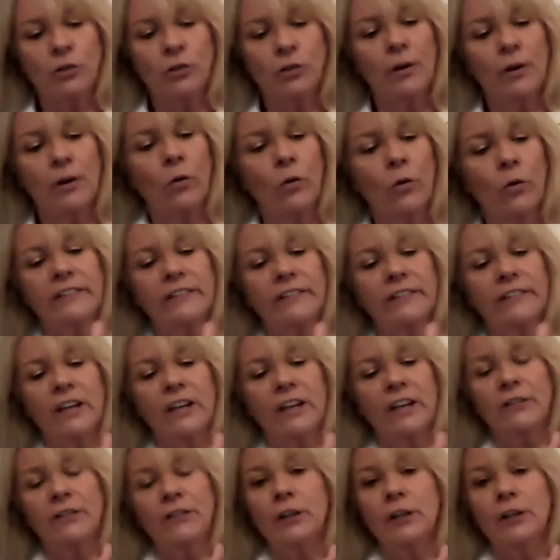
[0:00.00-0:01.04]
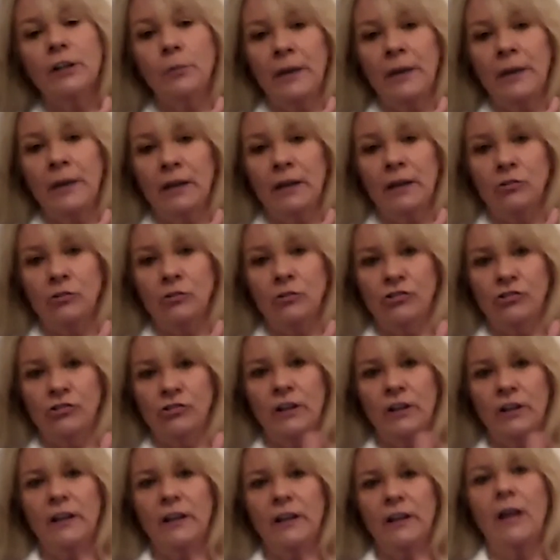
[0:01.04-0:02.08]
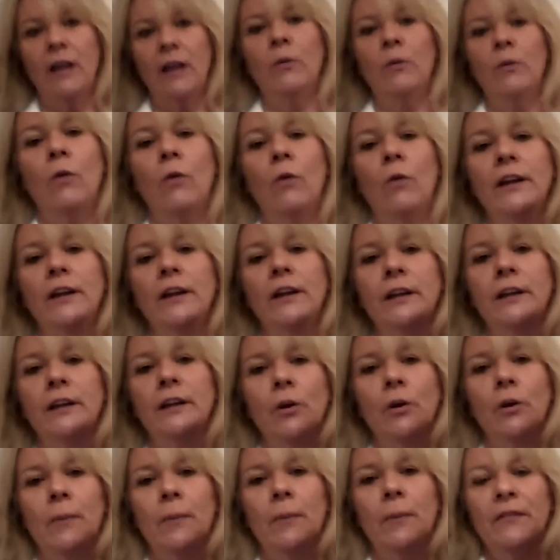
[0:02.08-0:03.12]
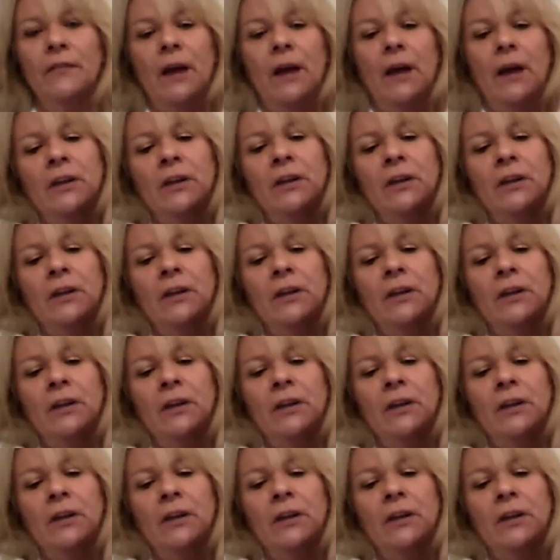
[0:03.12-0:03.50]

Then you are going to give a little pinch. And what I want you to know about